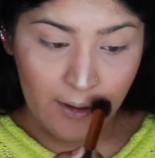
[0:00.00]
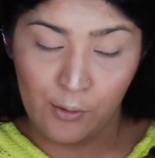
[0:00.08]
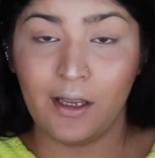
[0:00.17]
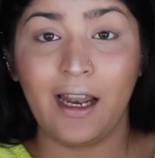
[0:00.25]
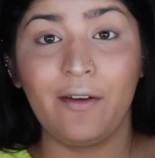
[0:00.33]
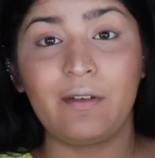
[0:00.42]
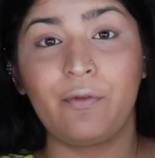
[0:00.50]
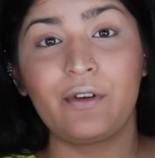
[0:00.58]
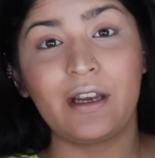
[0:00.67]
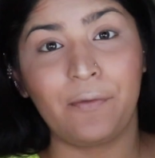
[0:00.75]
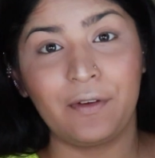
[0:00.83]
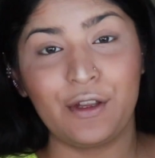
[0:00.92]
You can have
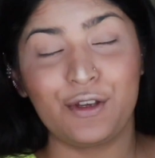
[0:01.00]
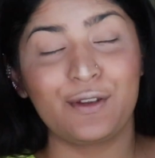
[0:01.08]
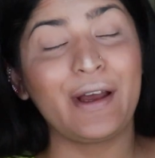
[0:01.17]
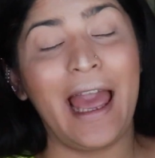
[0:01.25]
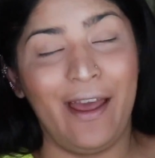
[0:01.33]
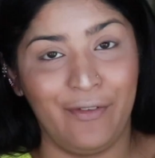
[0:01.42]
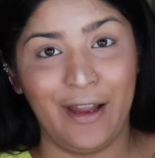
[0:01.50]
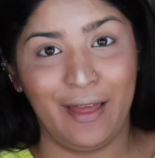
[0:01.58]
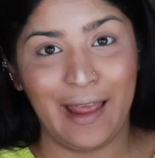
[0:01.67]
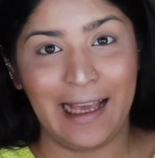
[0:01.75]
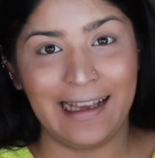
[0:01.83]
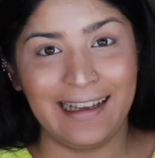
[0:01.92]
different definitions for
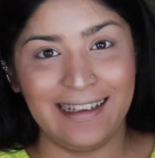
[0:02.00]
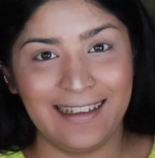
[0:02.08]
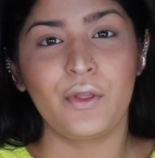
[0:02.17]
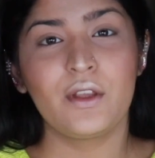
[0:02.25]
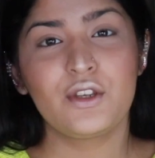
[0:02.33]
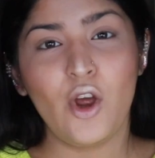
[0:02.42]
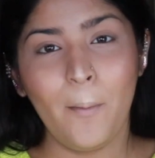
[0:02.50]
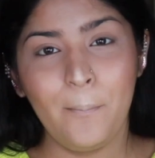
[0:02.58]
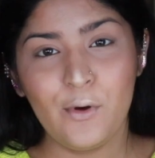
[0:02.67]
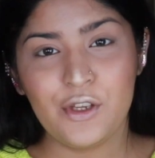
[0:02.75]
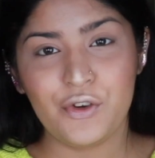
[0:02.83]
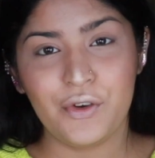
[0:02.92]
everything. The
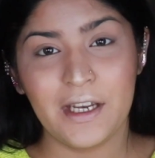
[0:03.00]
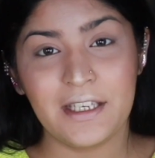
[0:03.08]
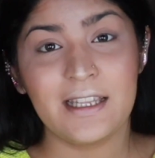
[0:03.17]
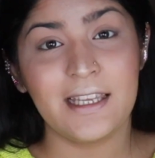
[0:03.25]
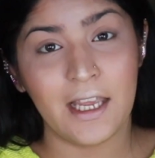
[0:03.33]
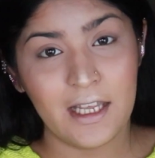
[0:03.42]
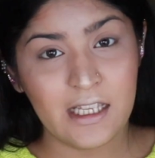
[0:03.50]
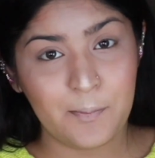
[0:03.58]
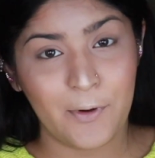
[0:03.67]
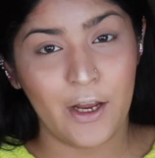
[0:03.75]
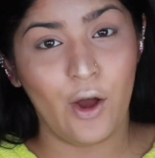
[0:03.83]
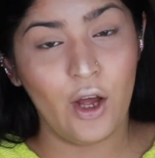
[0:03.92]
top most rated setting
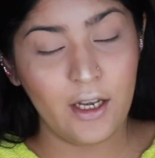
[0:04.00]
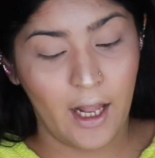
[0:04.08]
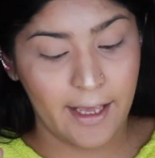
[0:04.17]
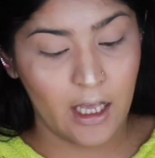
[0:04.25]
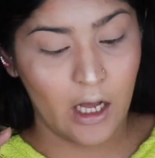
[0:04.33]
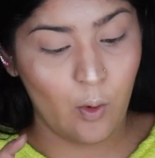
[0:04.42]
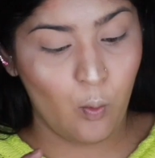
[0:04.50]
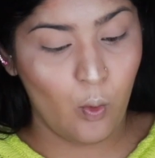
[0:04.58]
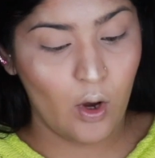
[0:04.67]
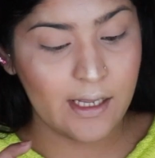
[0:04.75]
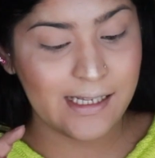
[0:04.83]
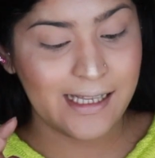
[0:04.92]
spray on Nykaa
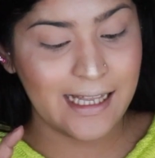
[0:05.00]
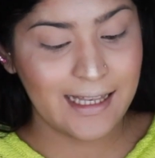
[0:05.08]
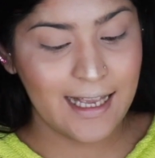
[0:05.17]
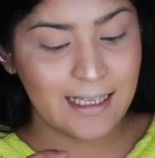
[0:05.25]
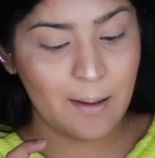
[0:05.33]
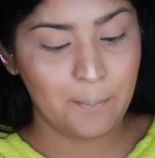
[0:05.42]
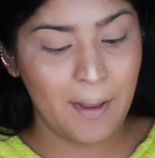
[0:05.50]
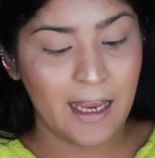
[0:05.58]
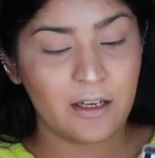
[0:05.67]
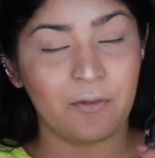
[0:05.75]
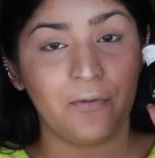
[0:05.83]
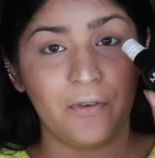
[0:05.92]
was the NYX
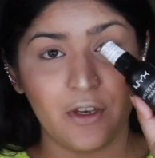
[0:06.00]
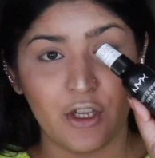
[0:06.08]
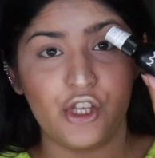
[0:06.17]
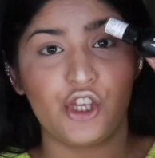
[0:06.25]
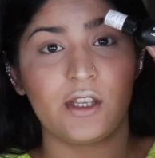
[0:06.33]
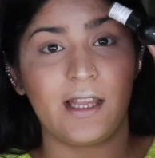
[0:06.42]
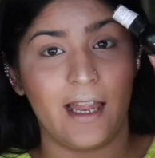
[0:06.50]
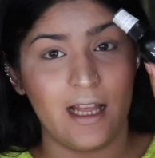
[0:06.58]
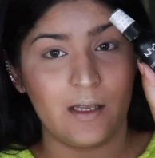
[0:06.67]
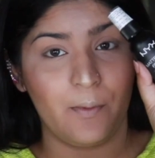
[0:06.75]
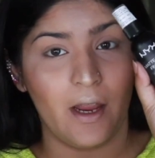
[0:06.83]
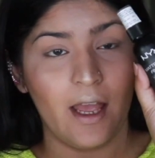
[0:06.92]
Matte Finish
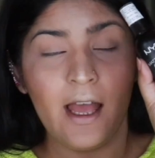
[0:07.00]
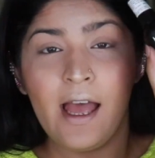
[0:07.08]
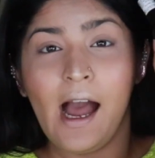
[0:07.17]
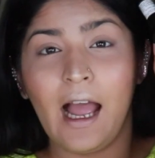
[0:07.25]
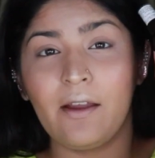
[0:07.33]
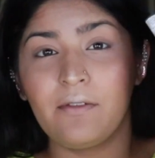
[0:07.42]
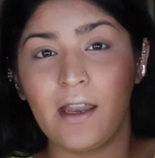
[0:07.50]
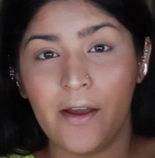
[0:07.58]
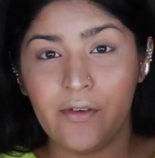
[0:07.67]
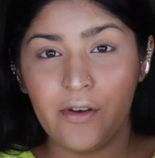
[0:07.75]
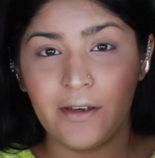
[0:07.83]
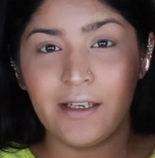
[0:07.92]
Setting Spray. I've
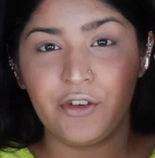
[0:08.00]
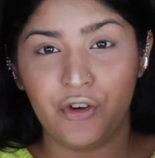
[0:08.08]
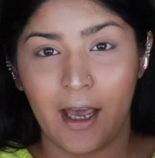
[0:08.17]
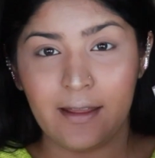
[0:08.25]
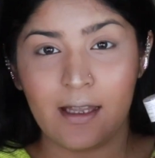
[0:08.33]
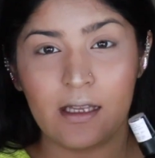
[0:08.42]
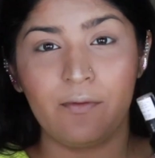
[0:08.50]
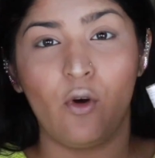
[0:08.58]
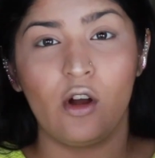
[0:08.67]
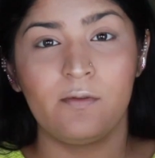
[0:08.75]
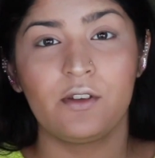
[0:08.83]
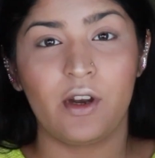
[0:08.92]
never really tried this, I've
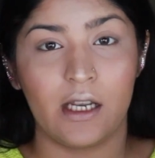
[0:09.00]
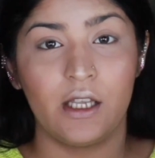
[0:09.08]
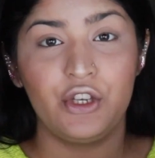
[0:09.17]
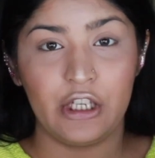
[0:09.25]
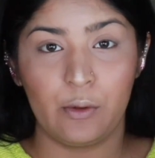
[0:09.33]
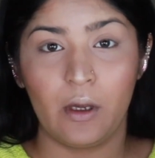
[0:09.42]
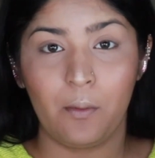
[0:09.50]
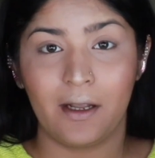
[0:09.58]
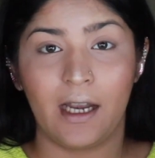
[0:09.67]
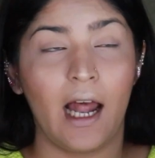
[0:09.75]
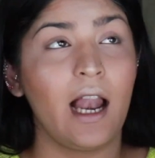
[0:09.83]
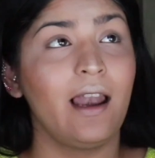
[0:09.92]
always tried the dewy
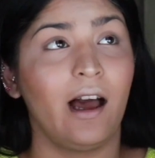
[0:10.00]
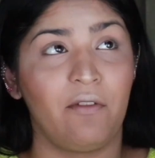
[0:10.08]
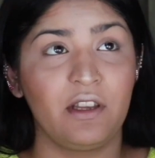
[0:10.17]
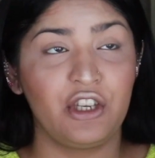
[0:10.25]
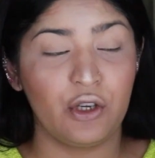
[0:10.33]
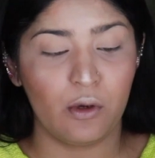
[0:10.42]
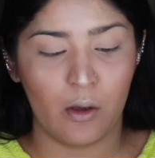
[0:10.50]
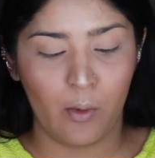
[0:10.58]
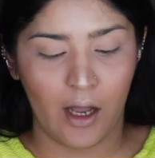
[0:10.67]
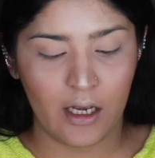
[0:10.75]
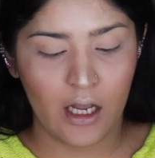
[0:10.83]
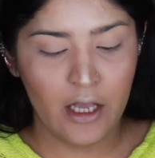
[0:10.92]
one and I love the dewy
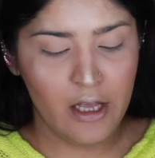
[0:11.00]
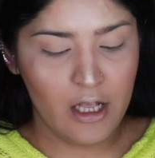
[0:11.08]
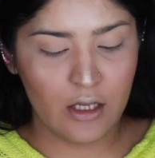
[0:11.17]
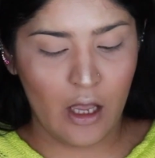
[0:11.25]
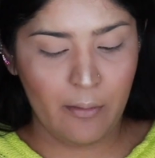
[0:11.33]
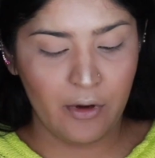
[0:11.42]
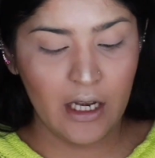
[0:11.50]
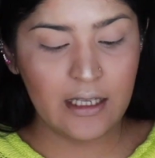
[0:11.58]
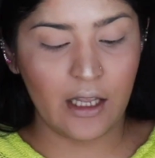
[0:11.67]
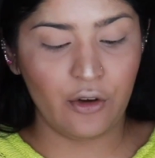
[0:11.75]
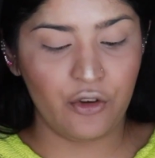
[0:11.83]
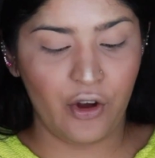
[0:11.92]
one. So I'm really
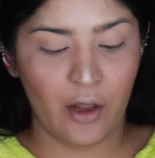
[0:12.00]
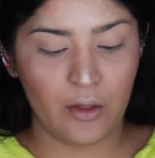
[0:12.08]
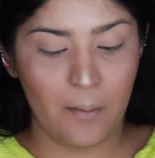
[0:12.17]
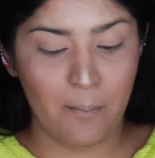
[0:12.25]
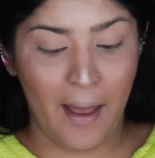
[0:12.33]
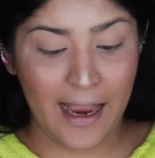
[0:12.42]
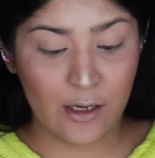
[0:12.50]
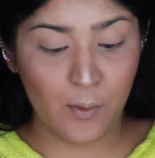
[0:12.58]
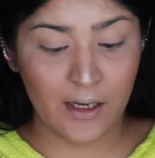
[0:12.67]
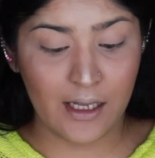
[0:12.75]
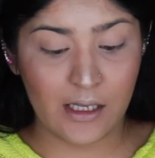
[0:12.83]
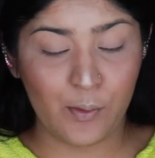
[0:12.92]
excited to try on the matte
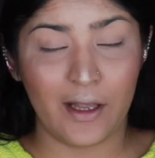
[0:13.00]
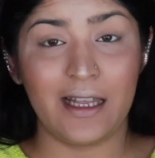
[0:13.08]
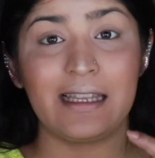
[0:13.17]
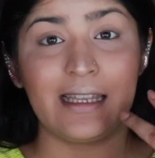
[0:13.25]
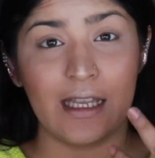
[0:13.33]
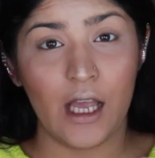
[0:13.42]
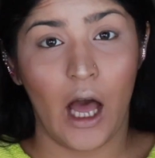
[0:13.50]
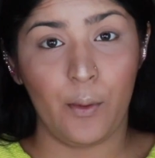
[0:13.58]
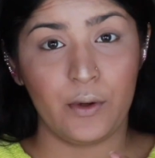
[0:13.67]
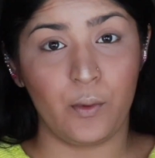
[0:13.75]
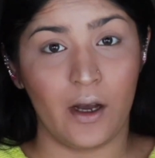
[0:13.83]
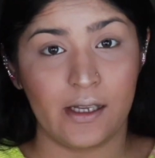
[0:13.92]
one as well and see
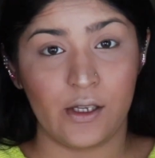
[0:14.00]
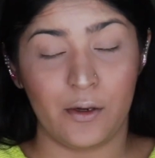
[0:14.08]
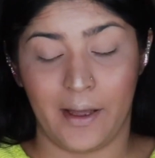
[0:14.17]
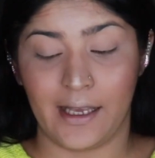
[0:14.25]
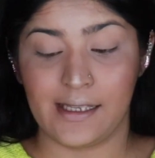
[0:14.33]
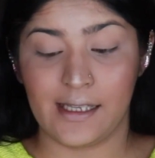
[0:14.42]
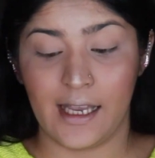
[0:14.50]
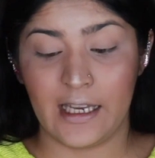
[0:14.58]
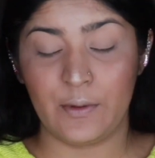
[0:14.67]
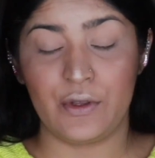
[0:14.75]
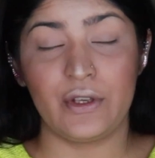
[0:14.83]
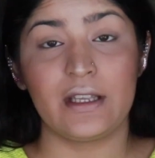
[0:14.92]
how it works on my
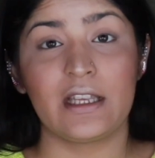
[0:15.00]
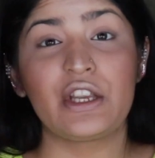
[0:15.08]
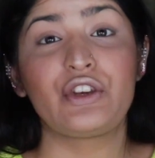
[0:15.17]
skin, which is